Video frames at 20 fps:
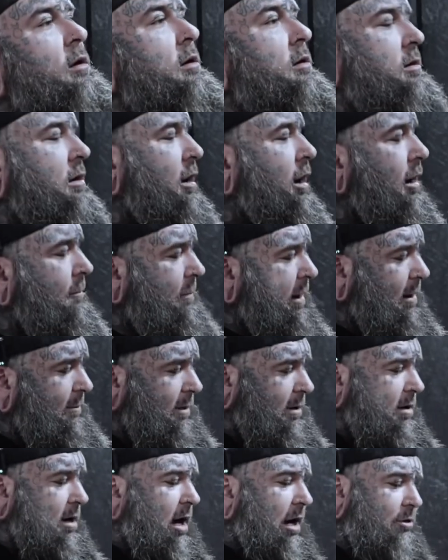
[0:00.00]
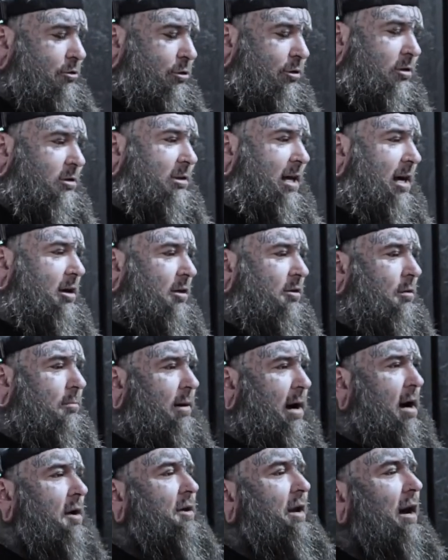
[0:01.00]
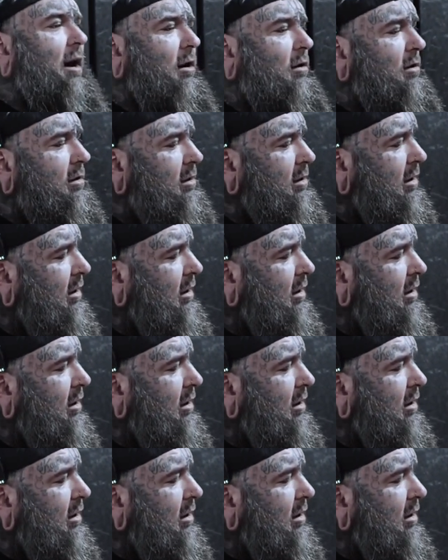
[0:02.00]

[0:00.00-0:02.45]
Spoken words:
All right, baby, 110 on the bar now.